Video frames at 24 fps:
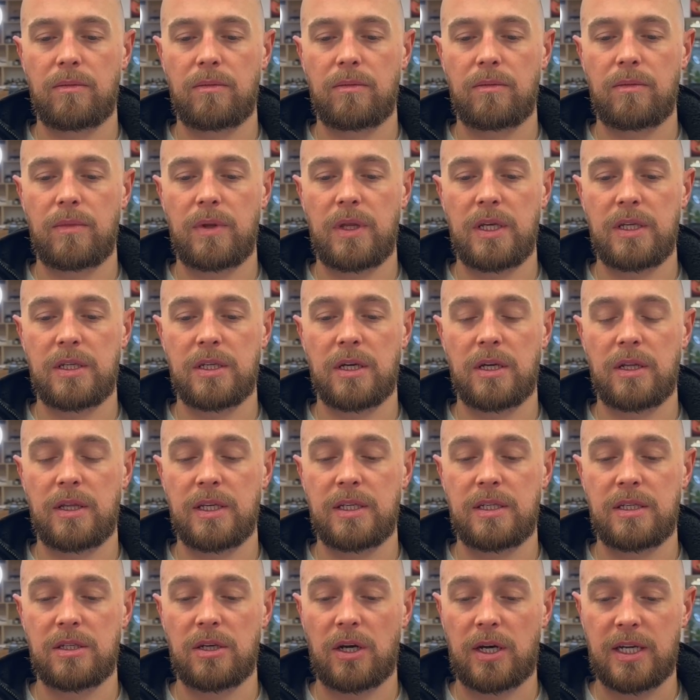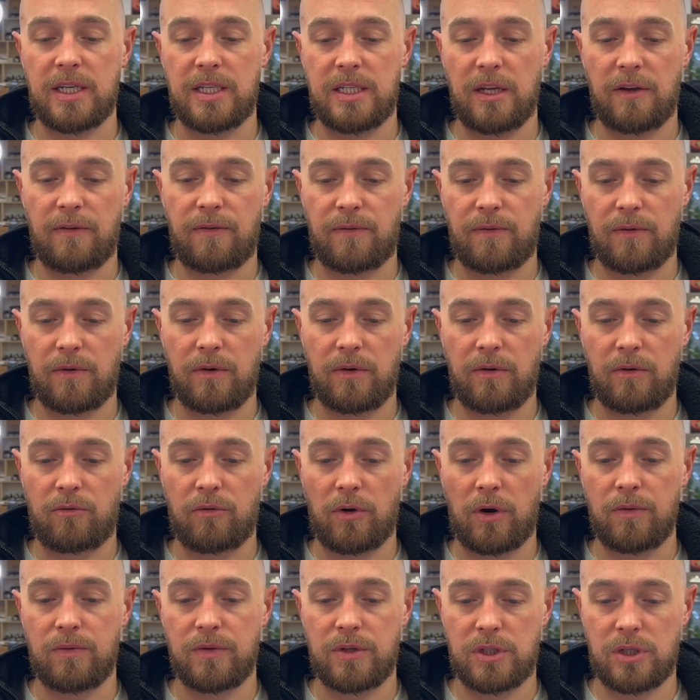This is like a different
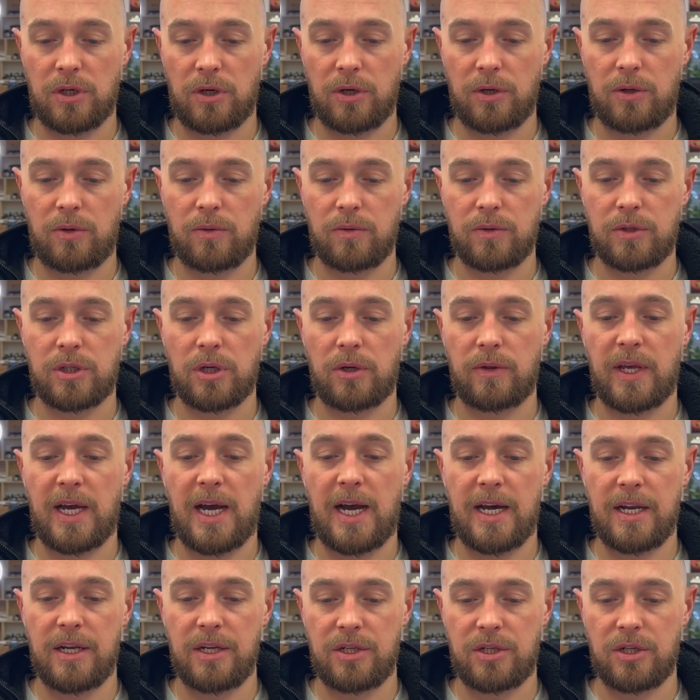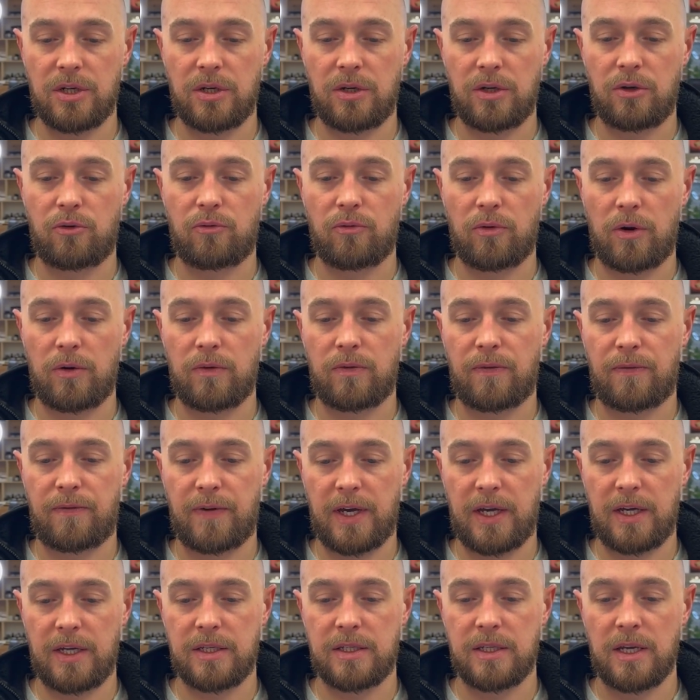growth cycle. So the anagen growth
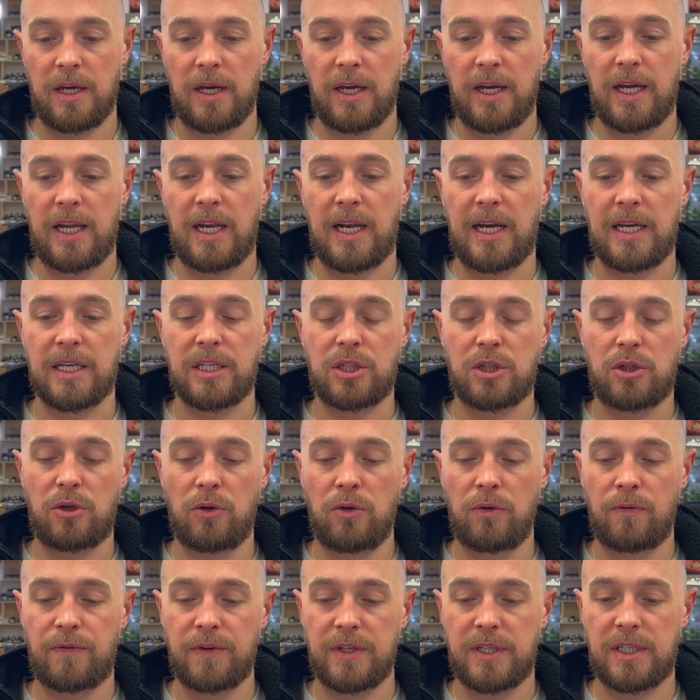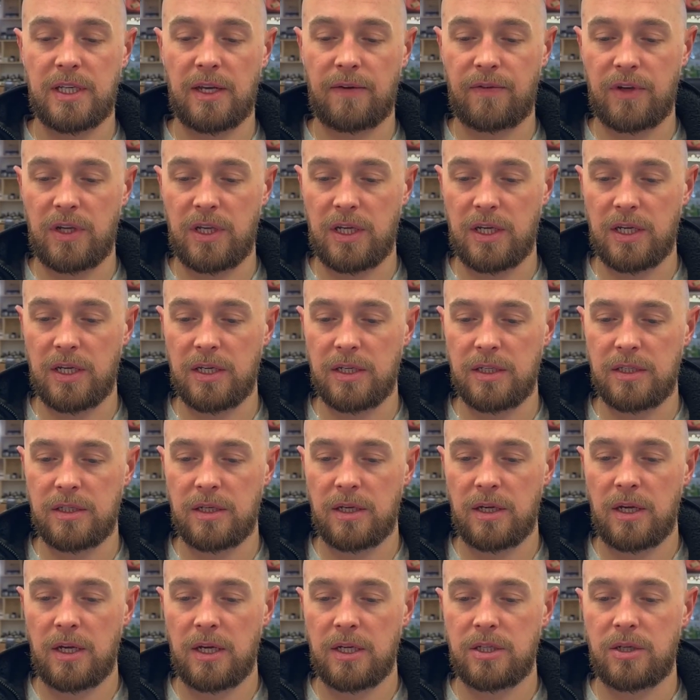phase, it lasts 2 for 7 years.
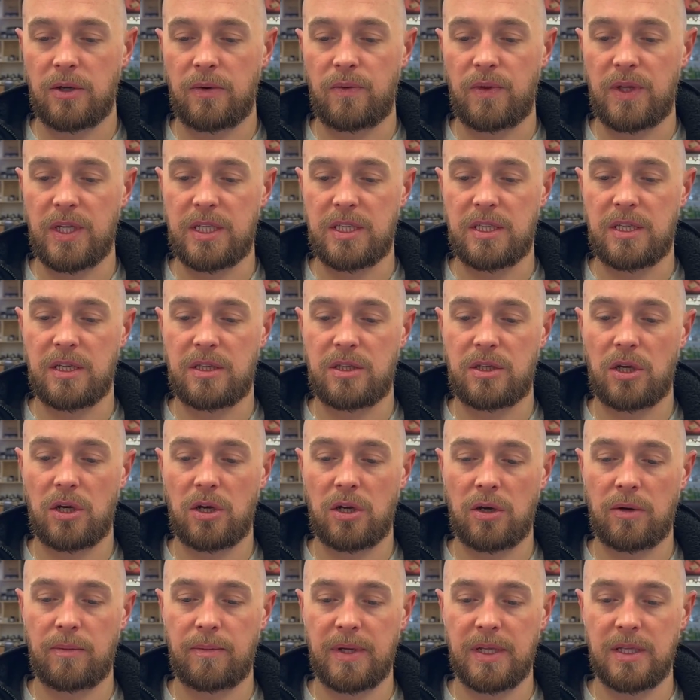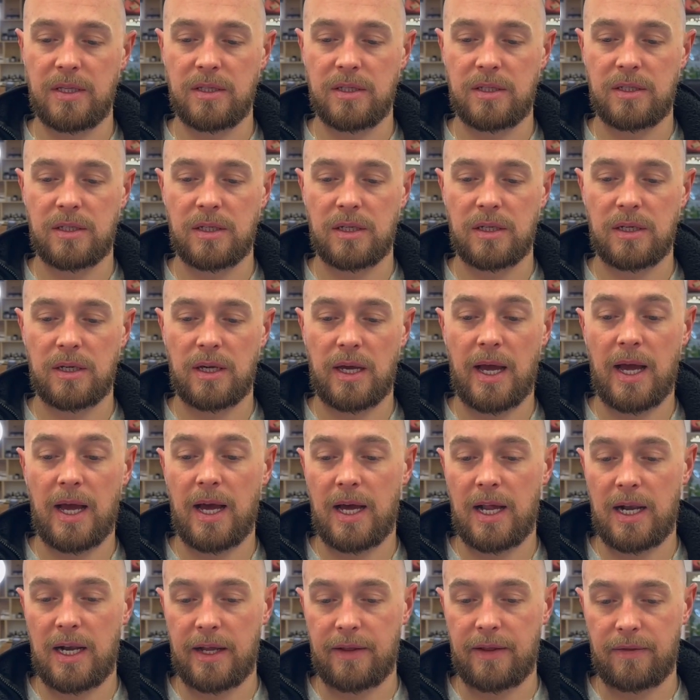So this determines
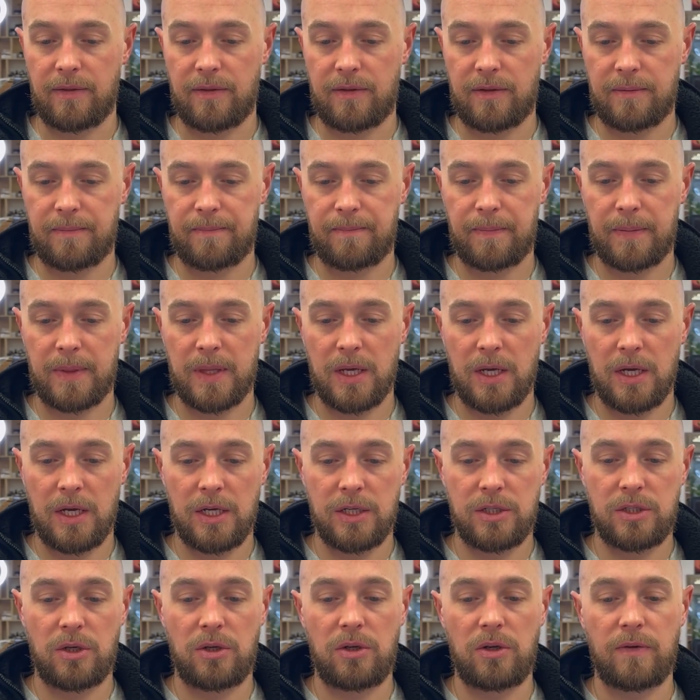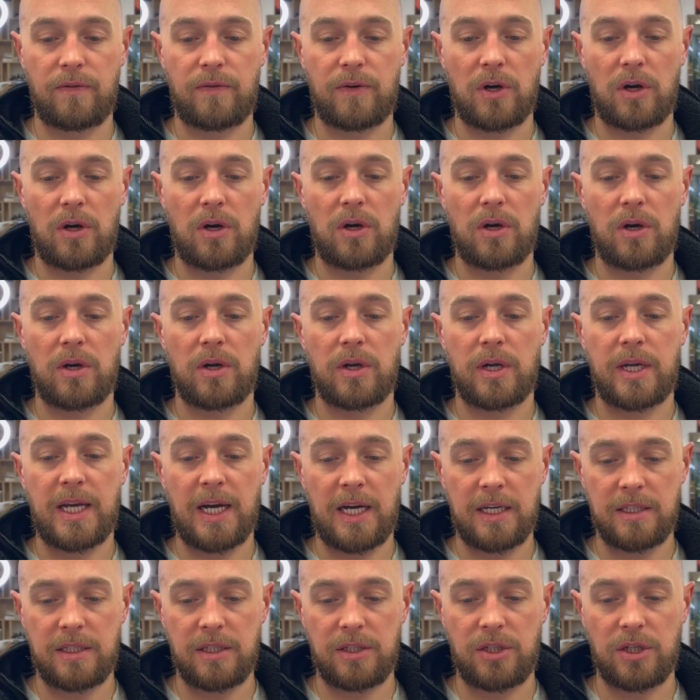hair length. So you've got
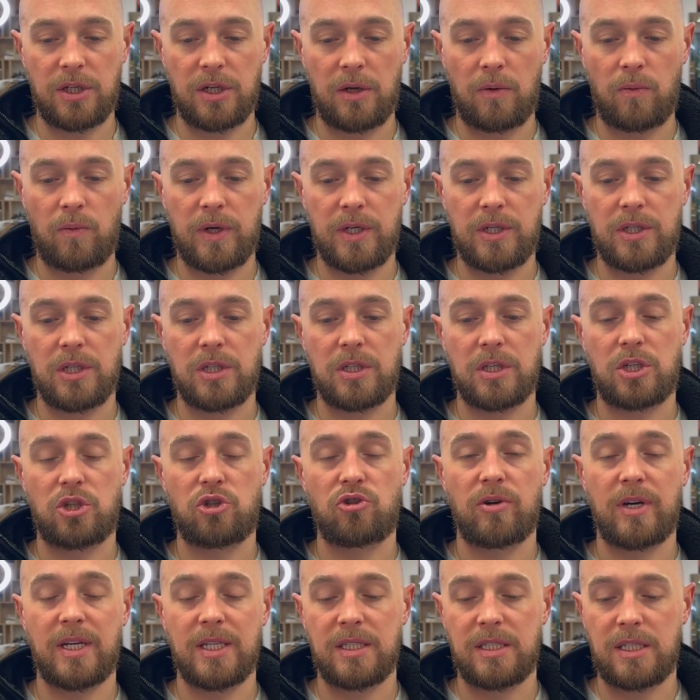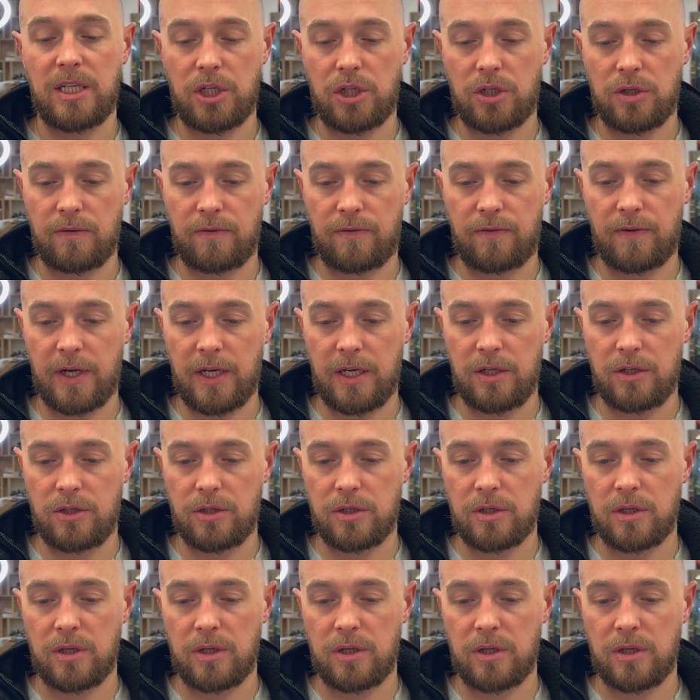catagen, which is a transition phase.